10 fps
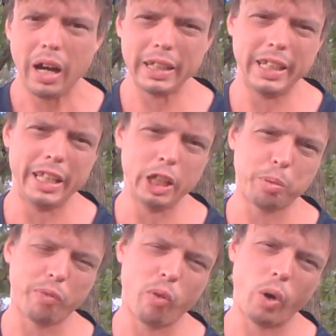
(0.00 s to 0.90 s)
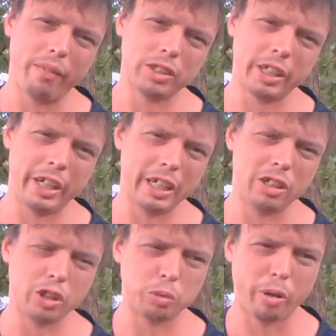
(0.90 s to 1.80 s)
did this before ever seeing into
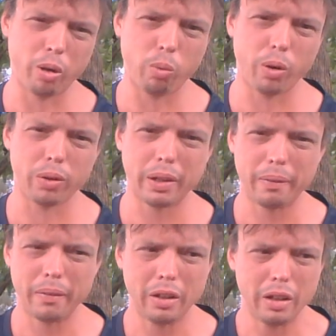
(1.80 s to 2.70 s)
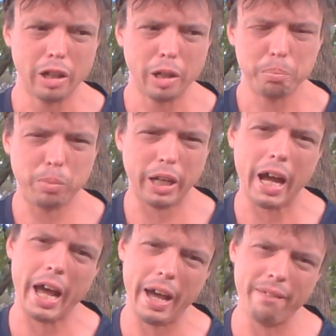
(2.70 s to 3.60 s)
the spirit world. But
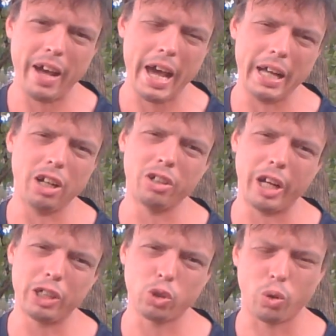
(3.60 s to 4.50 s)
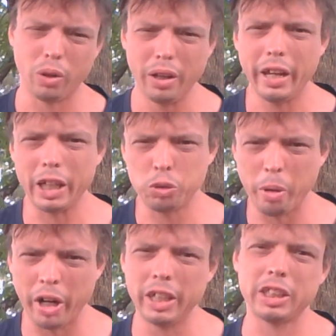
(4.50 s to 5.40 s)
I have had unnatural
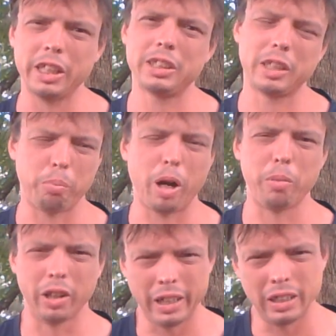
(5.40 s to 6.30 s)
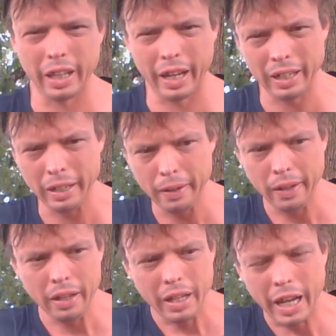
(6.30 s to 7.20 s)
experiences that probably led to that.
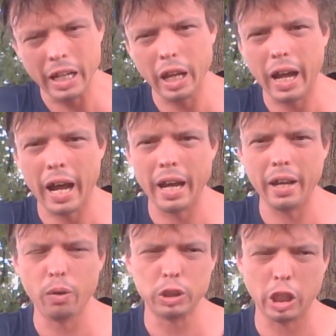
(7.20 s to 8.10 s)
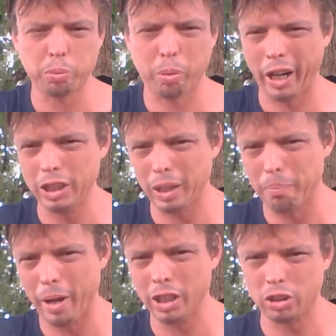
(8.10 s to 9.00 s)
And it was inspiration
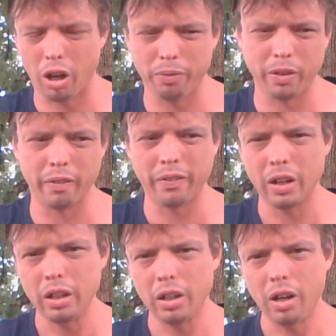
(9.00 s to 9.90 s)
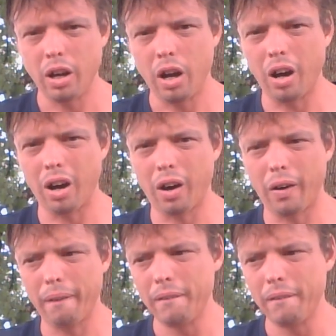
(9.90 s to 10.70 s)
based off of uh,